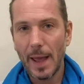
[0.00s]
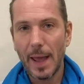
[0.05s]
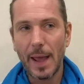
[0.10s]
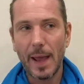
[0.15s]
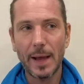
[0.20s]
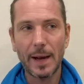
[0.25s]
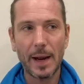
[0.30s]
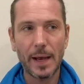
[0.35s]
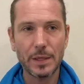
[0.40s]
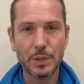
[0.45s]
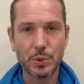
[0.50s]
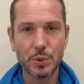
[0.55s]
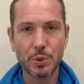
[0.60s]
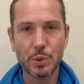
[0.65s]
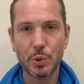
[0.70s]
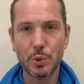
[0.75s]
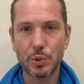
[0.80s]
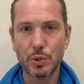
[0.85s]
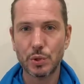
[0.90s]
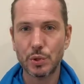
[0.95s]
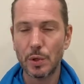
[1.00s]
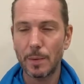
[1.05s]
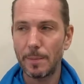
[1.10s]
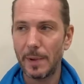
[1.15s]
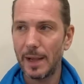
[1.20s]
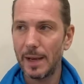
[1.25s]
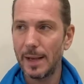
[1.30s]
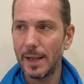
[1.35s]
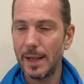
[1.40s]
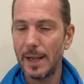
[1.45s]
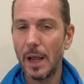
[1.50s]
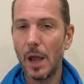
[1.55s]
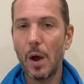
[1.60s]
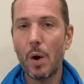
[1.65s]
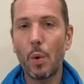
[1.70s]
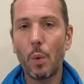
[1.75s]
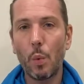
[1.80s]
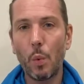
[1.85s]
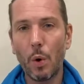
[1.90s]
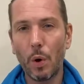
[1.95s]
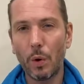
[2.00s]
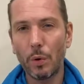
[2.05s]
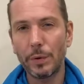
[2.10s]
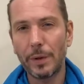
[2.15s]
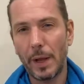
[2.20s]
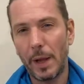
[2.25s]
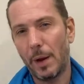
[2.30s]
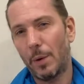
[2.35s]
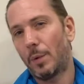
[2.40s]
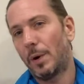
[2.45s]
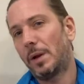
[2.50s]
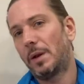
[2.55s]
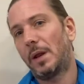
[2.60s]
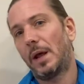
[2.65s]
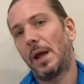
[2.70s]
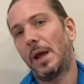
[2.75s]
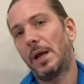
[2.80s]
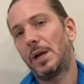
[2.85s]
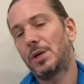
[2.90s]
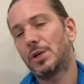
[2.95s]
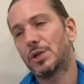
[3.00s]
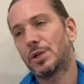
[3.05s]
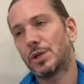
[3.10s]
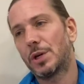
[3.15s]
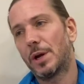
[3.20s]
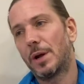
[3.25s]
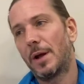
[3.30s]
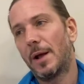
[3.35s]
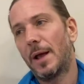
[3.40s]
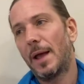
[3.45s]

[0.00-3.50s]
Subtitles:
and I saw so many world heritage.